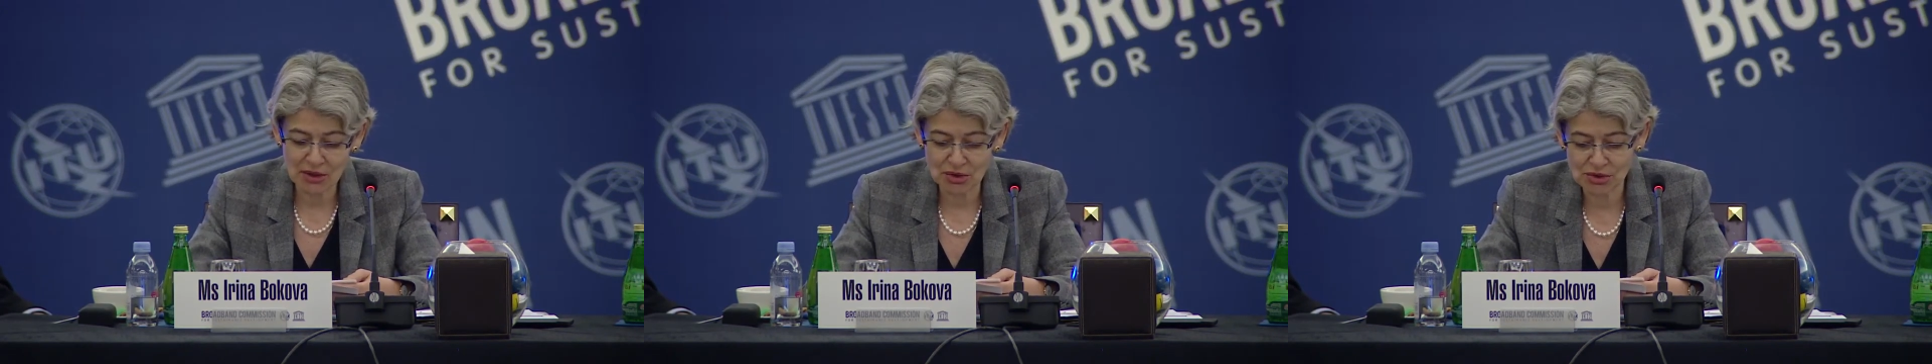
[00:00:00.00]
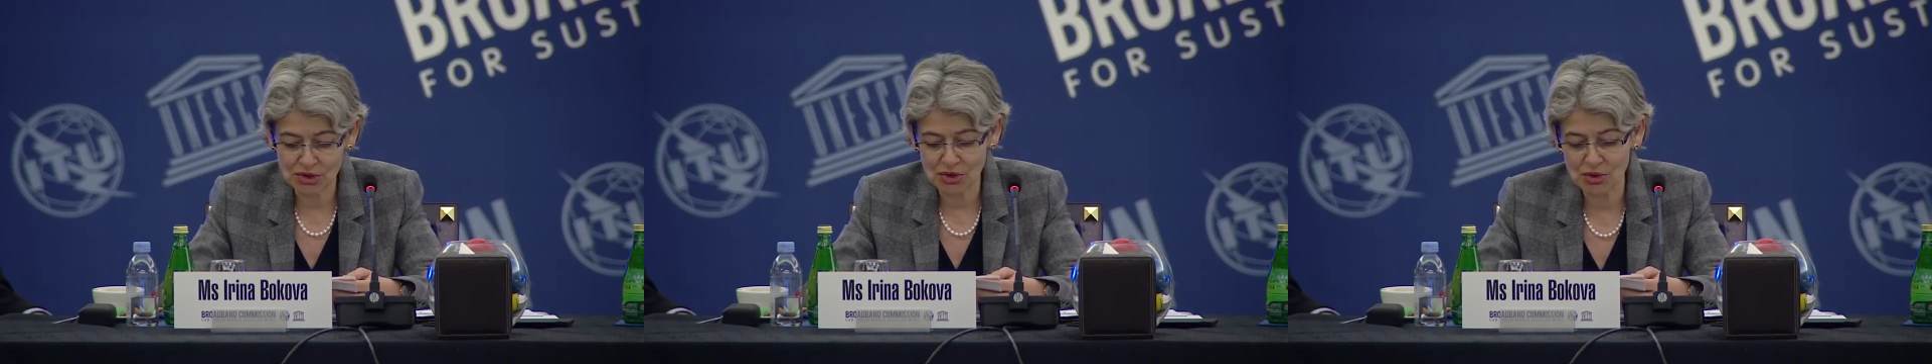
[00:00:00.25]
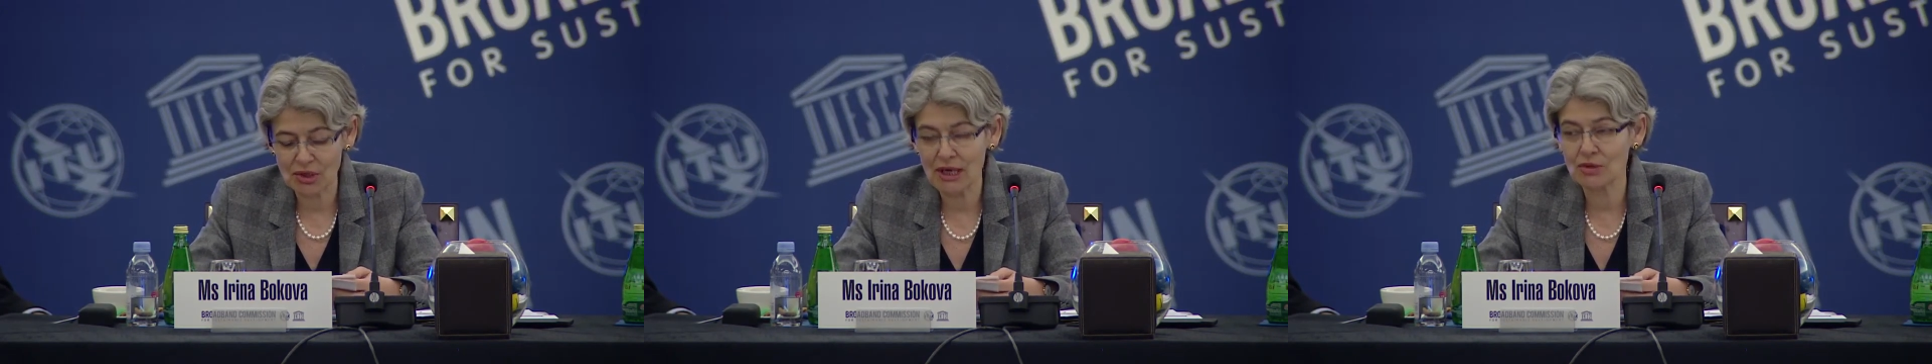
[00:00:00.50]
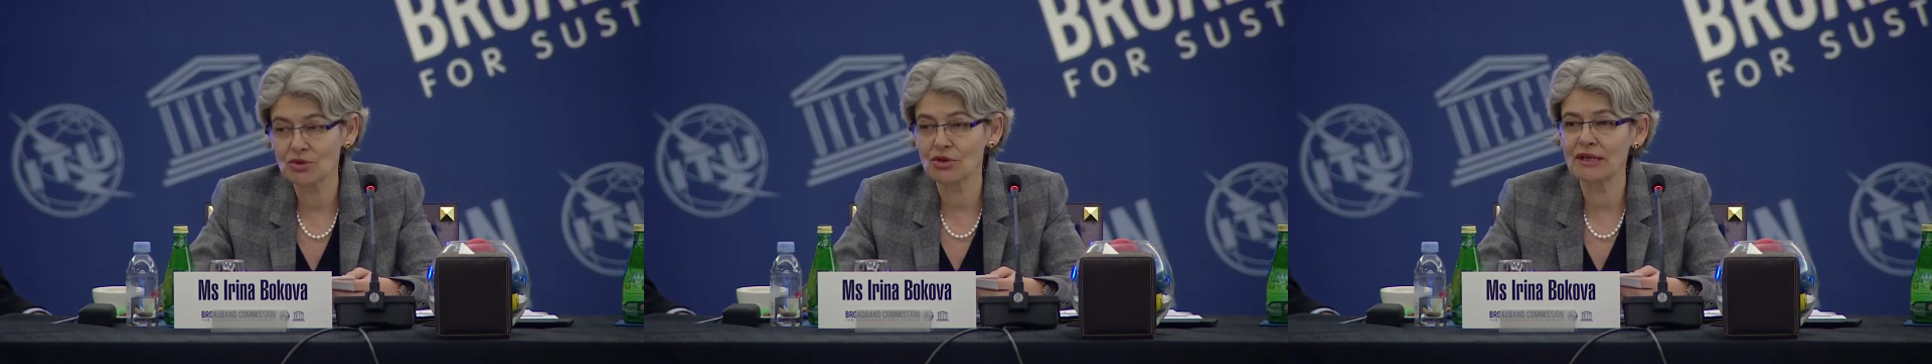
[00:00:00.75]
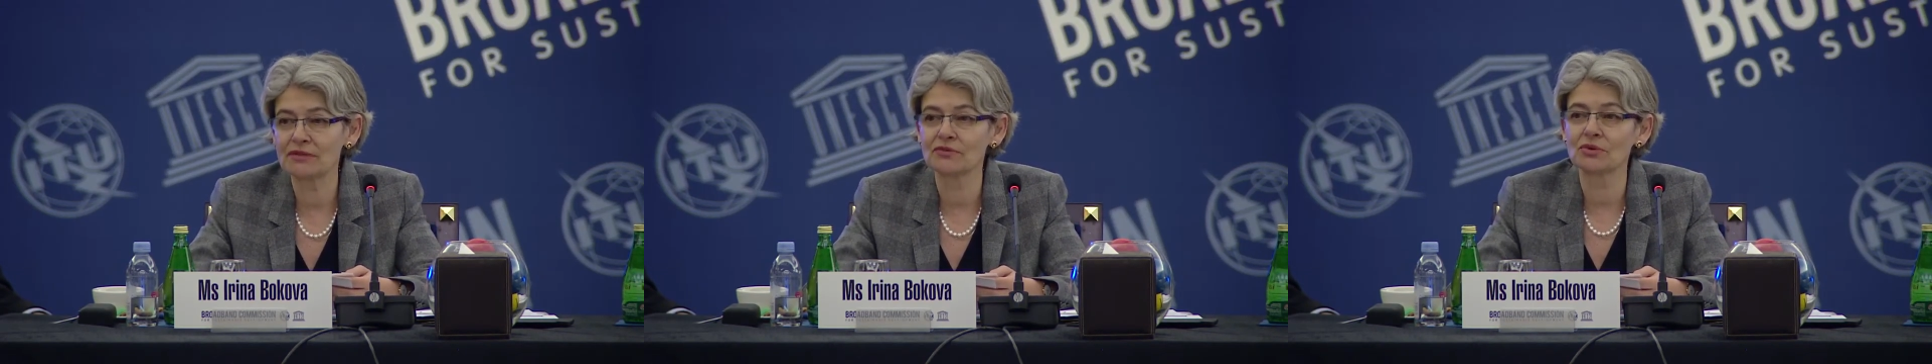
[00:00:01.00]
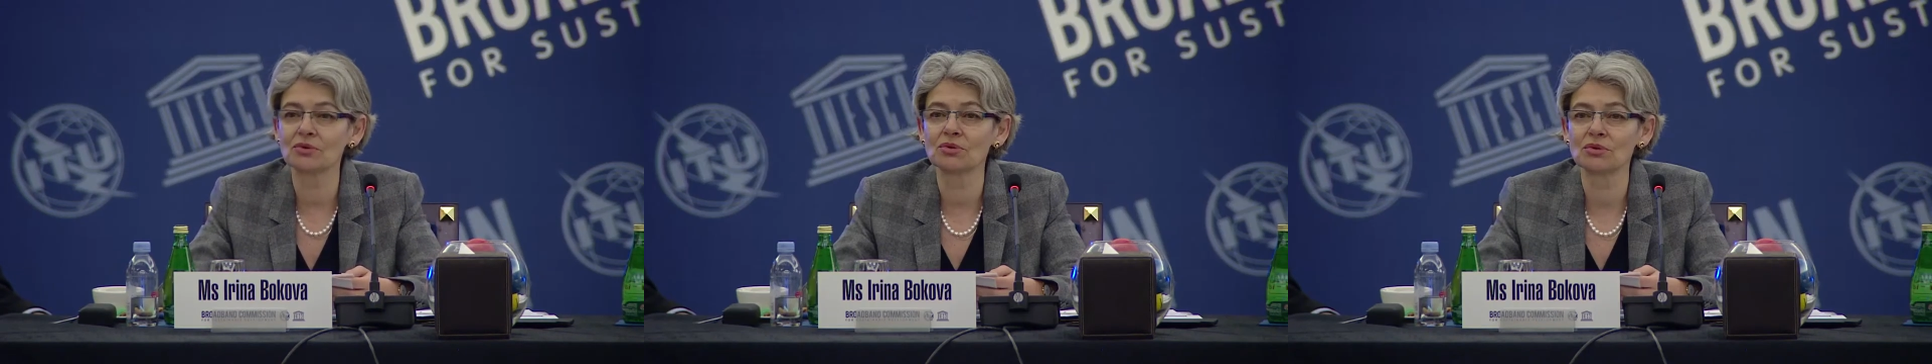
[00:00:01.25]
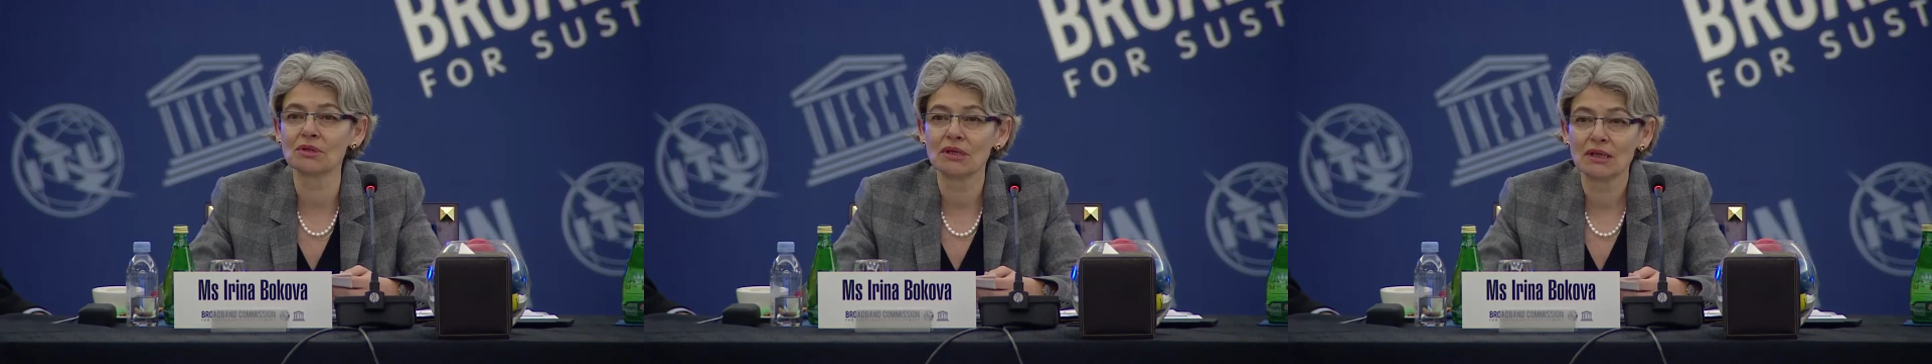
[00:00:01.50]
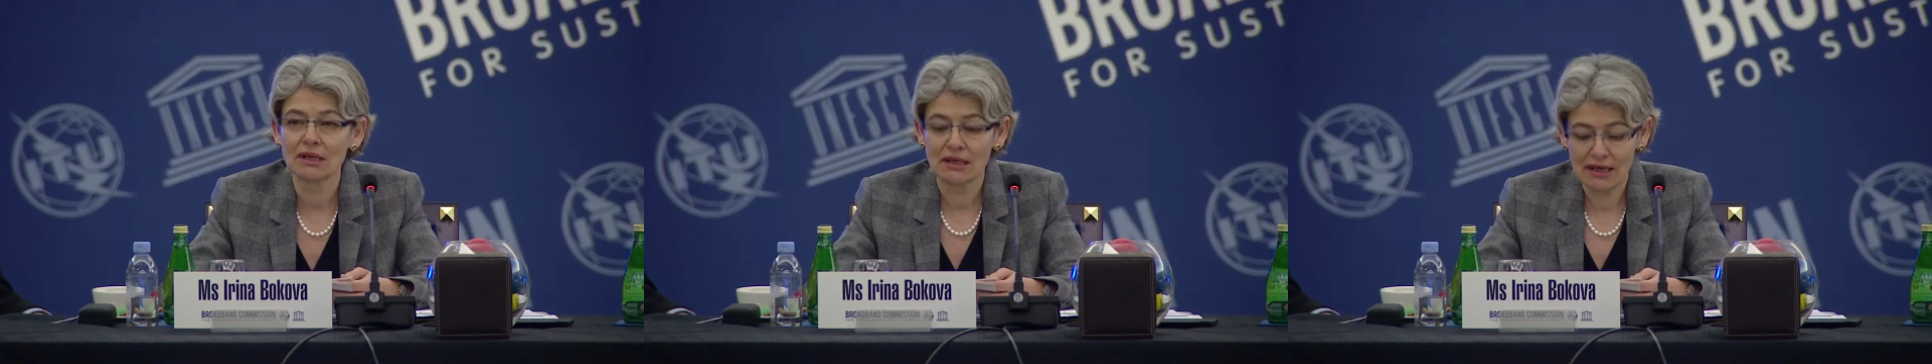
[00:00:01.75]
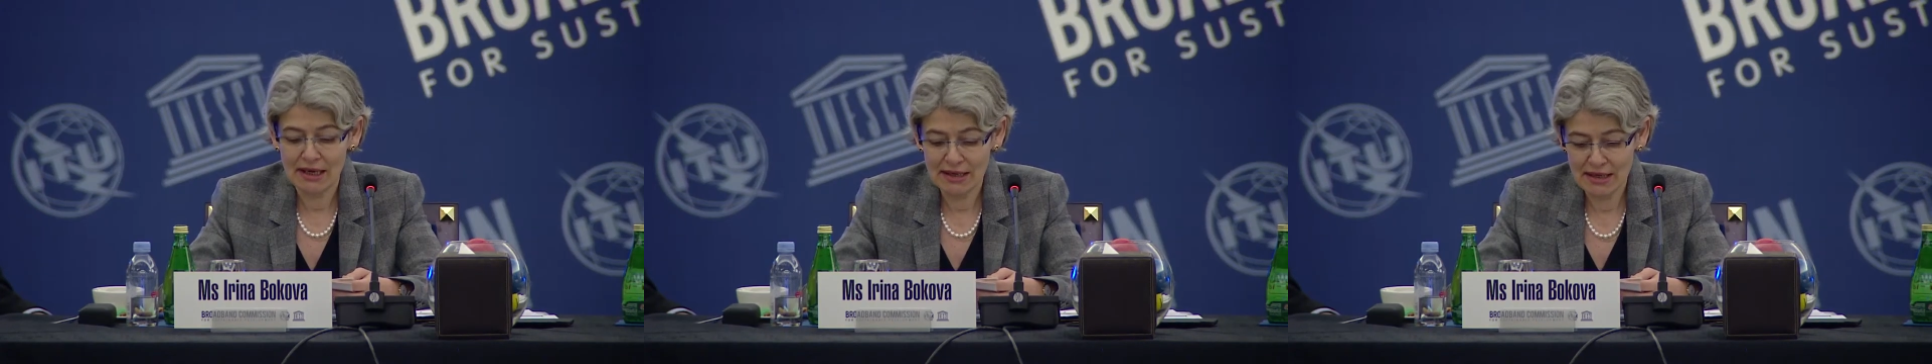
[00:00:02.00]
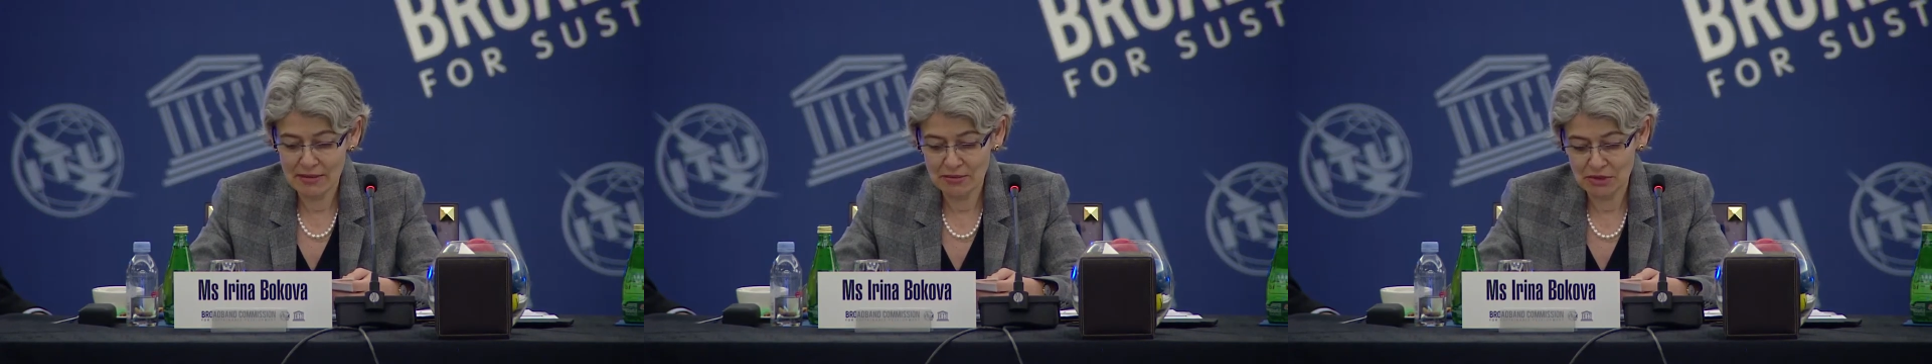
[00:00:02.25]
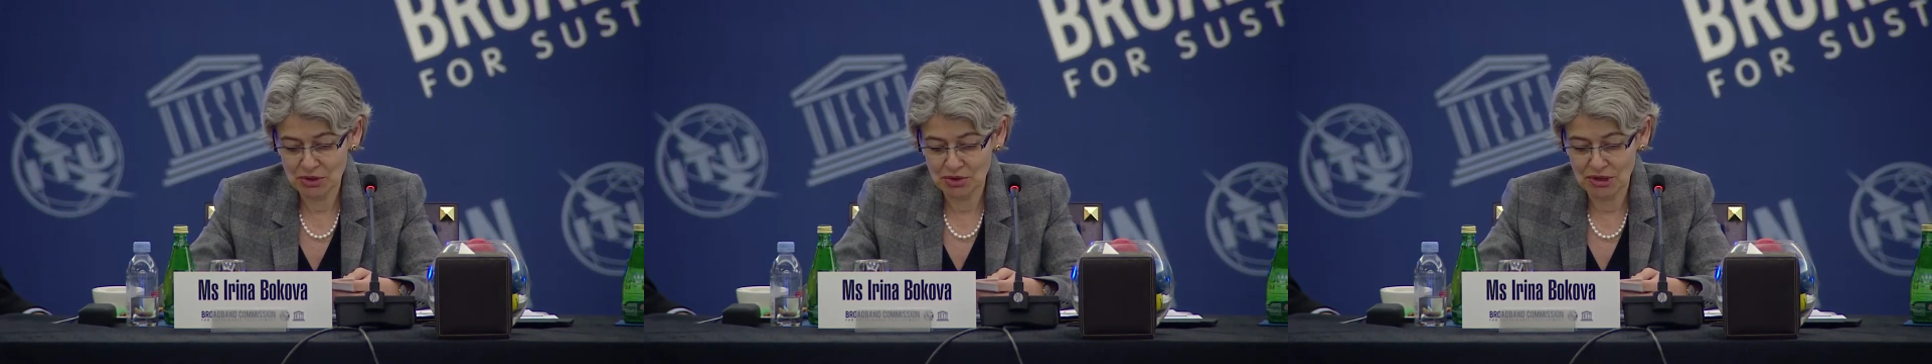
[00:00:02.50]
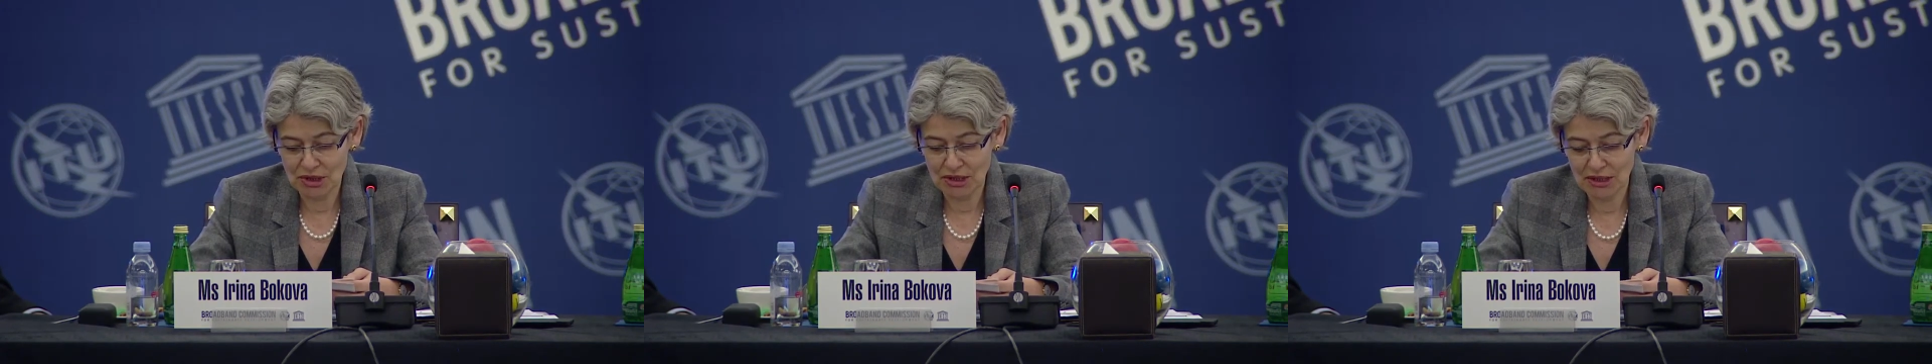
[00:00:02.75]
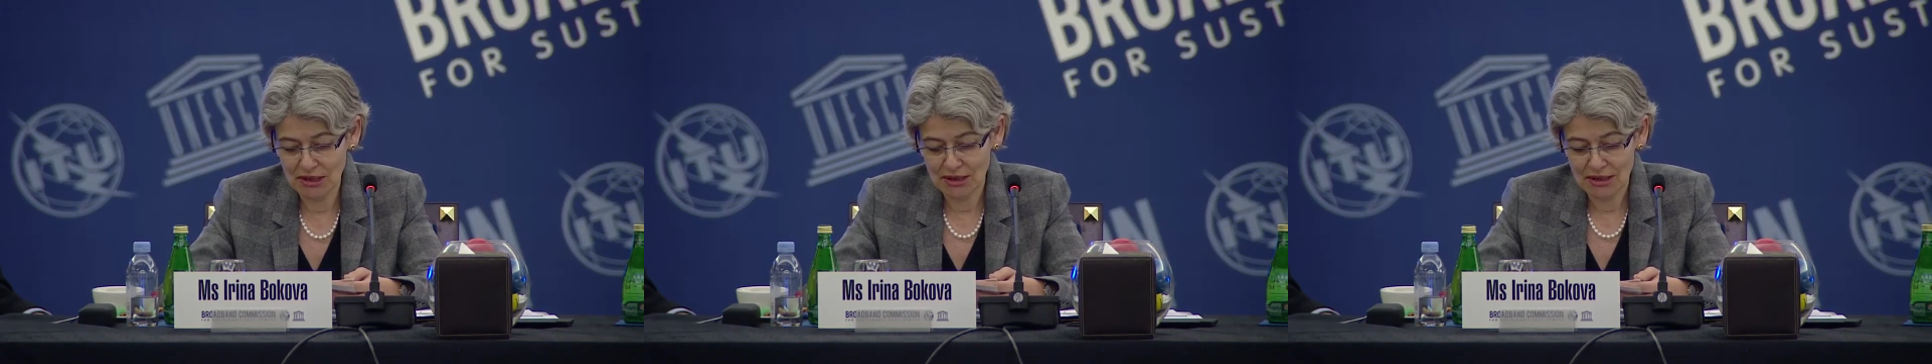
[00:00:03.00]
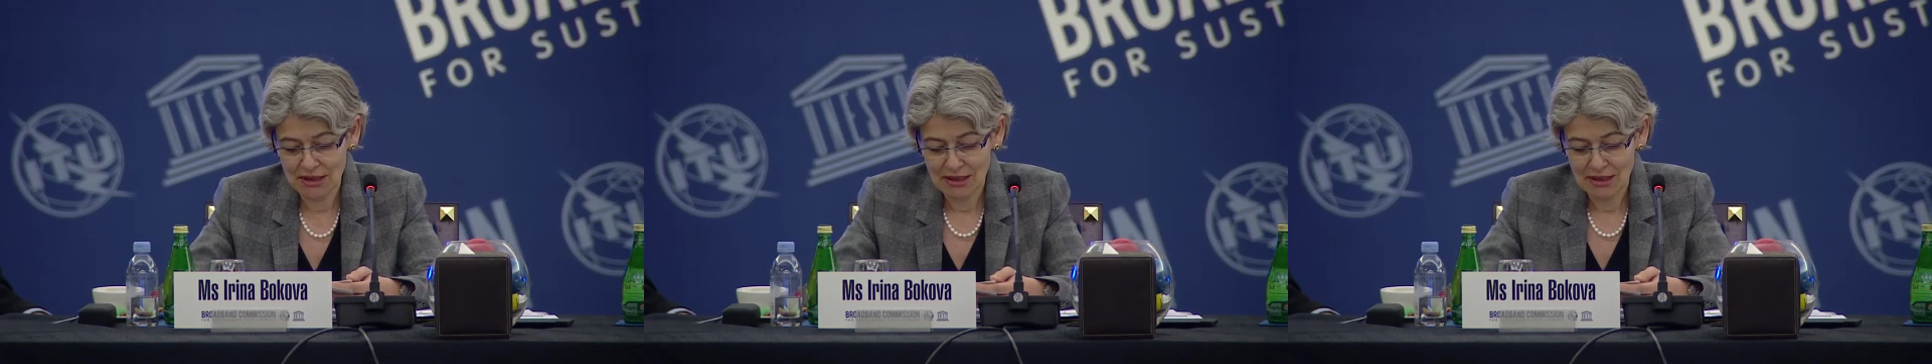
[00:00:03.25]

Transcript: also how grateful I am to the